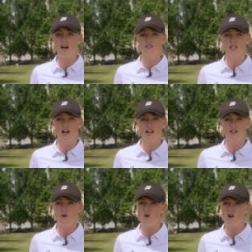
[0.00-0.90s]

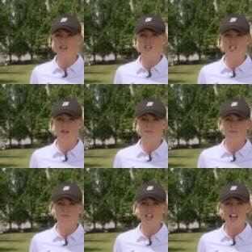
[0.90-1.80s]
outside or in a gym,
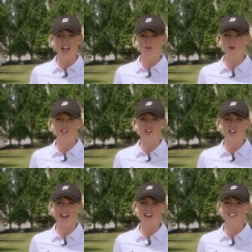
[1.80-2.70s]
and whether you're
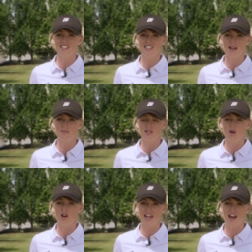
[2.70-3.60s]
counting steps
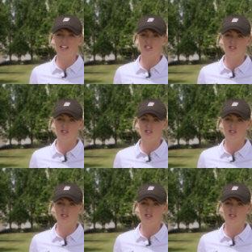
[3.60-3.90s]
or counting